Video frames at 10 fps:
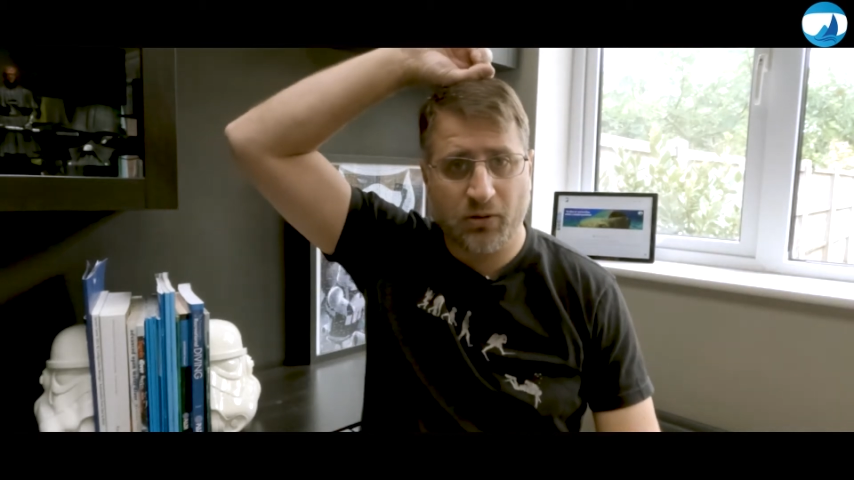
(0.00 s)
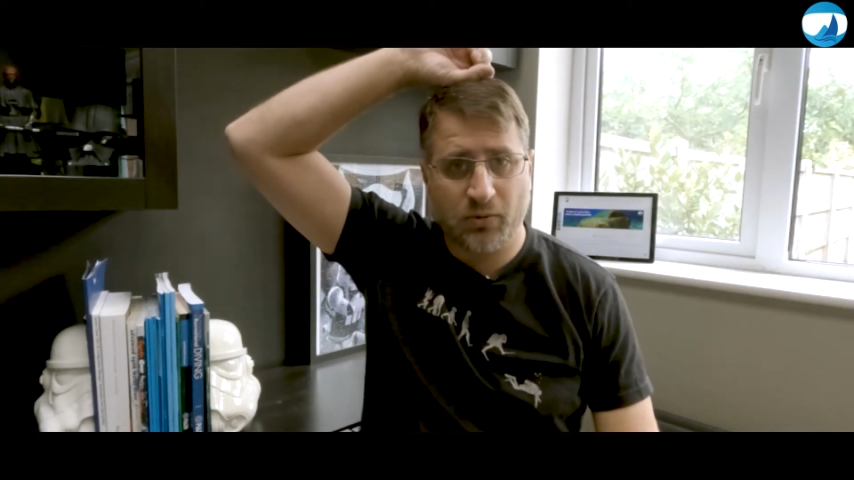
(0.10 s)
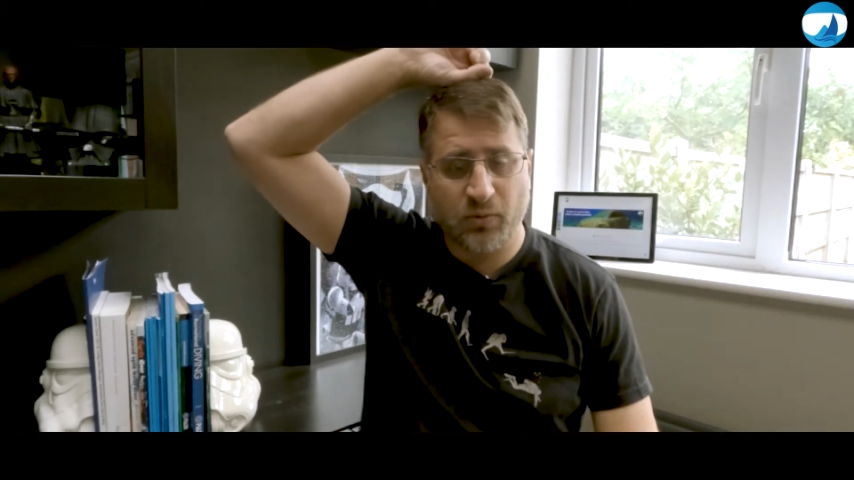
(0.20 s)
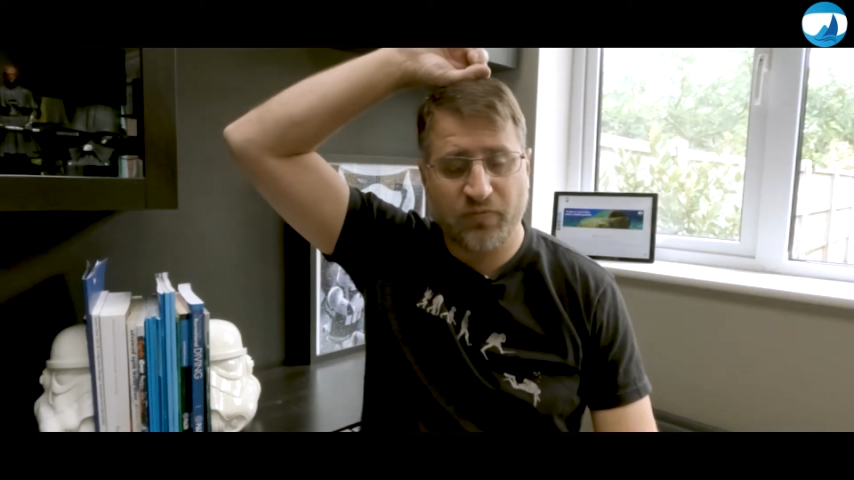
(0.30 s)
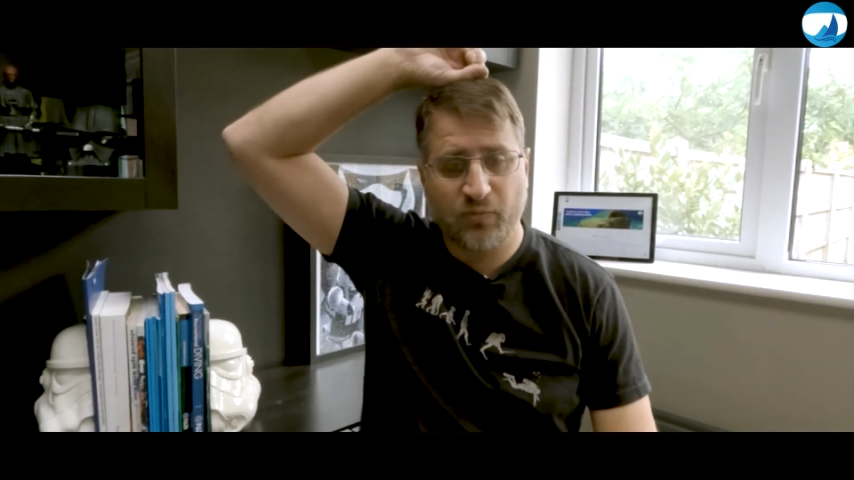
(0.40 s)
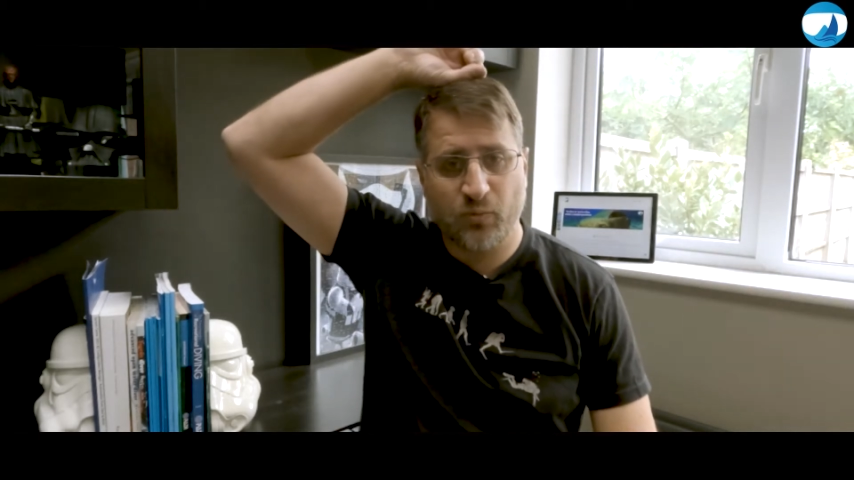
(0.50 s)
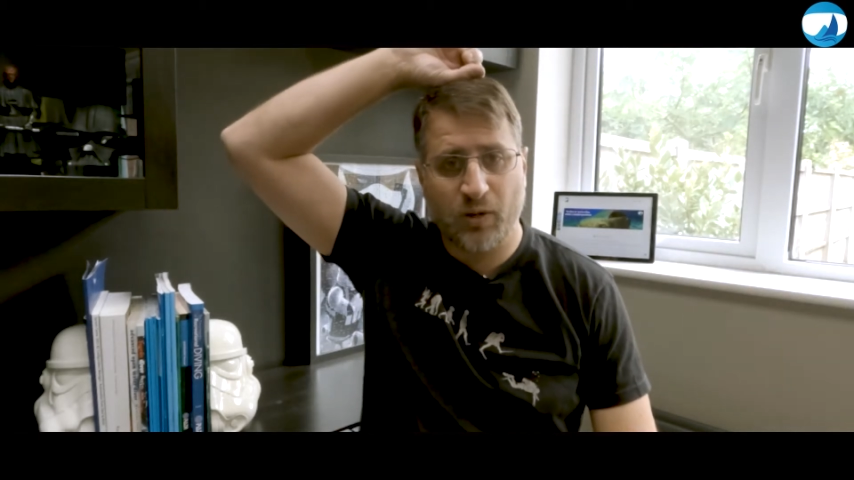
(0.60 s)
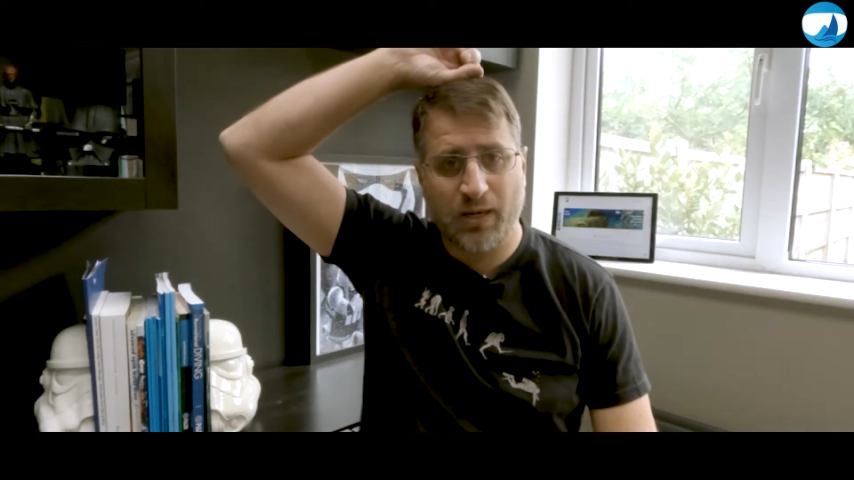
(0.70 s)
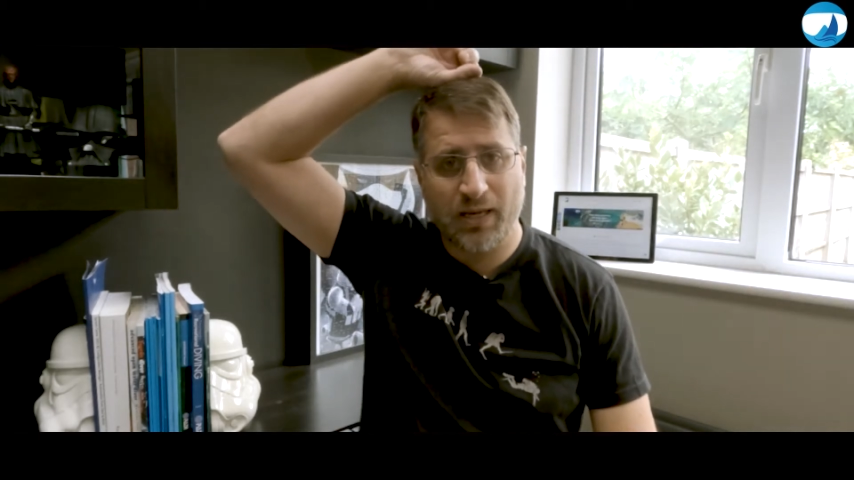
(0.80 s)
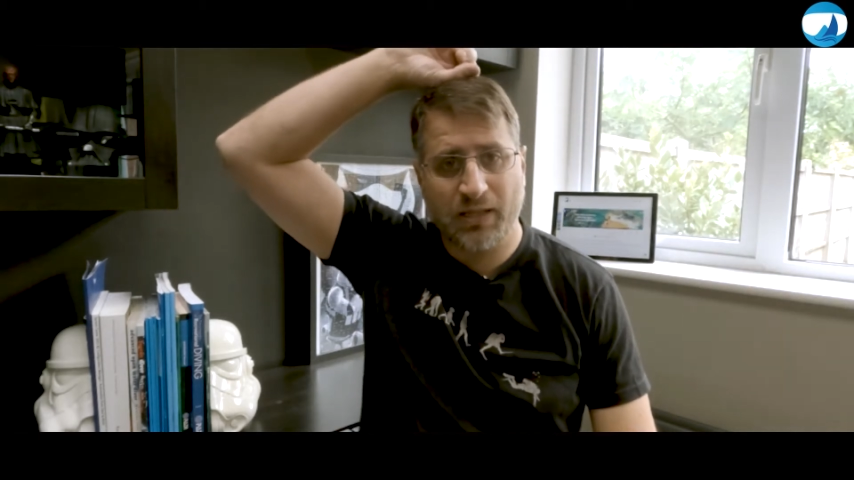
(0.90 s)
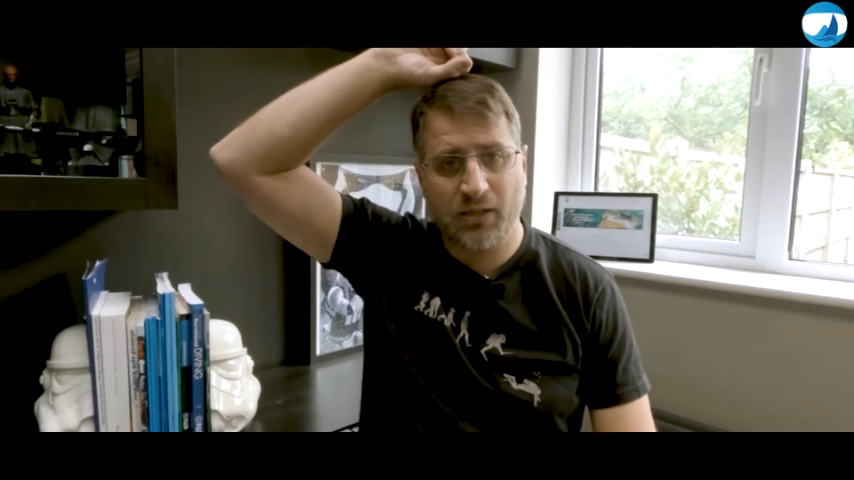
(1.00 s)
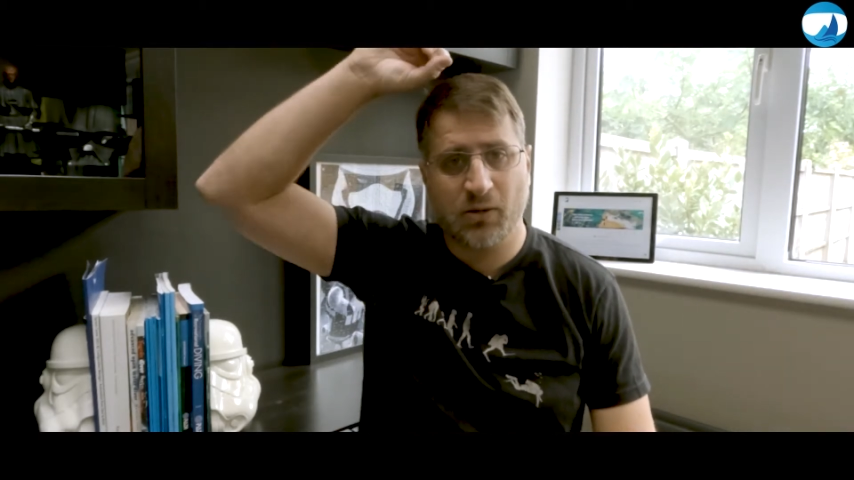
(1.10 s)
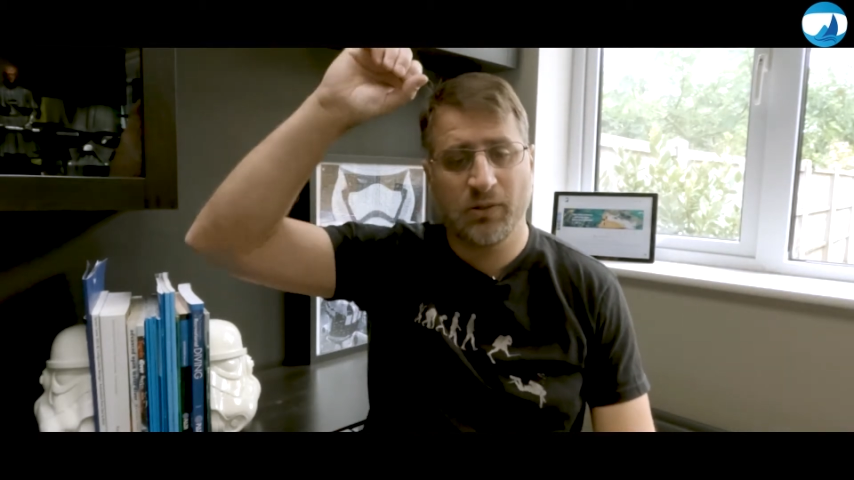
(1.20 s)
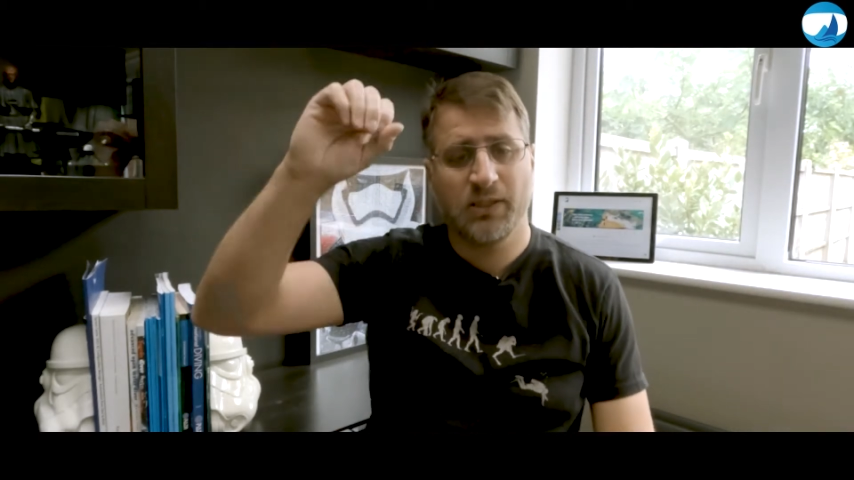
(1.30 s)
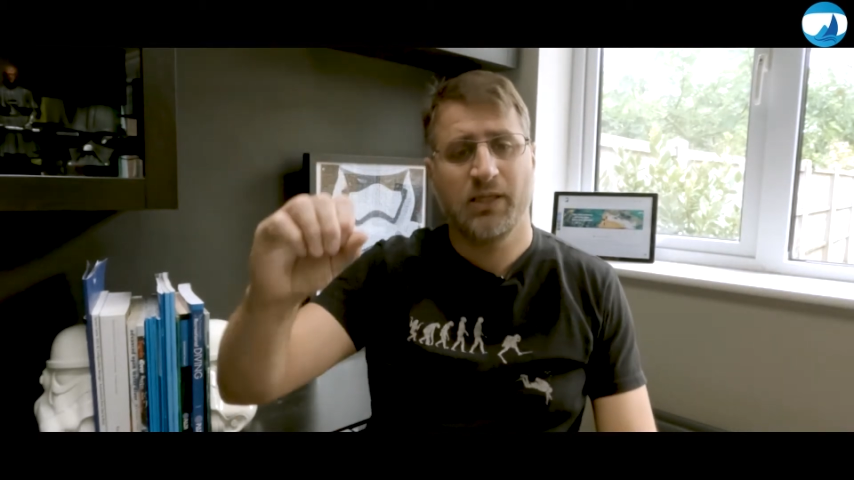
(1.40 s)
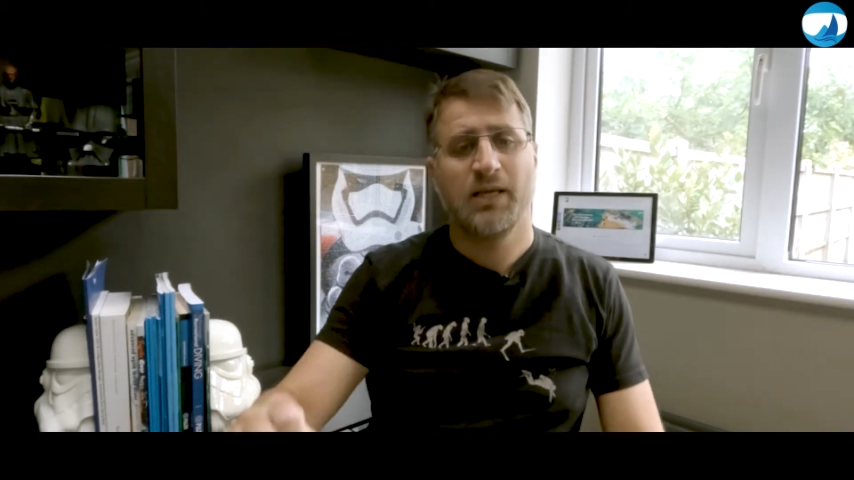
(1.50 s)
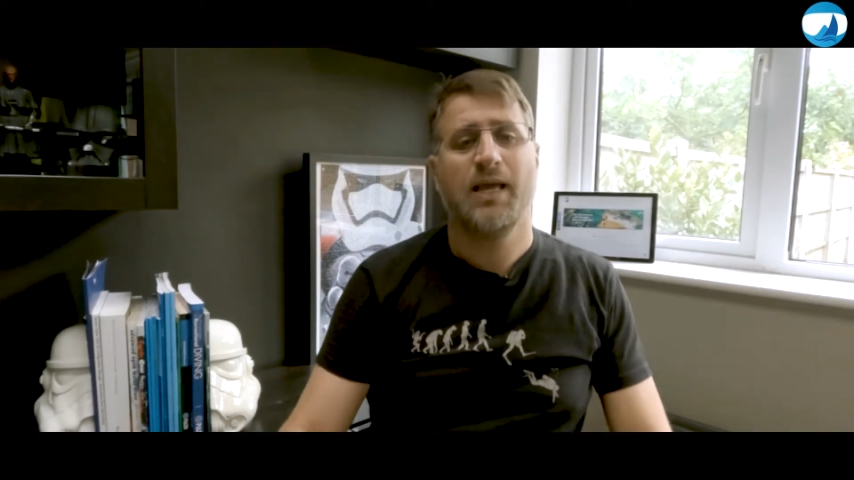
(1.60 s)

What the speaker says: with one hand only,